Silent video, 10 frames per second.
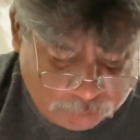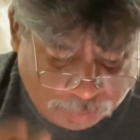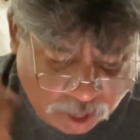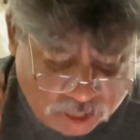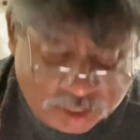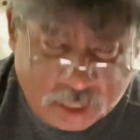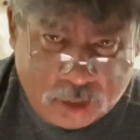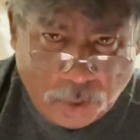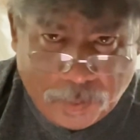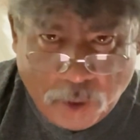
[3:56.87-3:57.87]
policies,
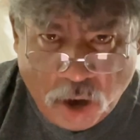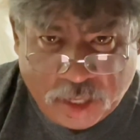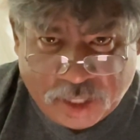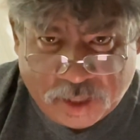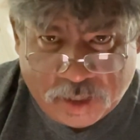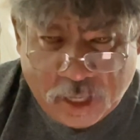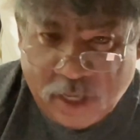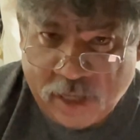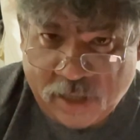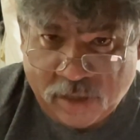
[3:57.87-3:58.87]
or parties.
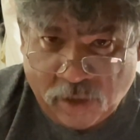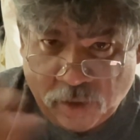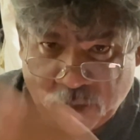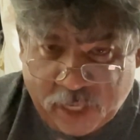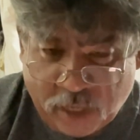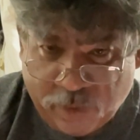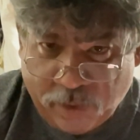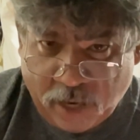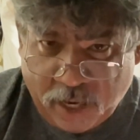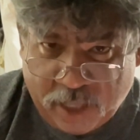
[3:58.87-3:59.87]
So, in other
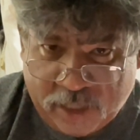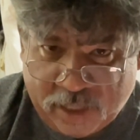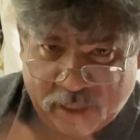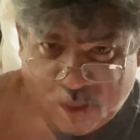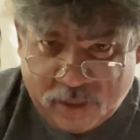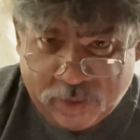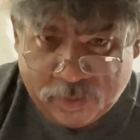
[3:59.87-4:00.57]
words,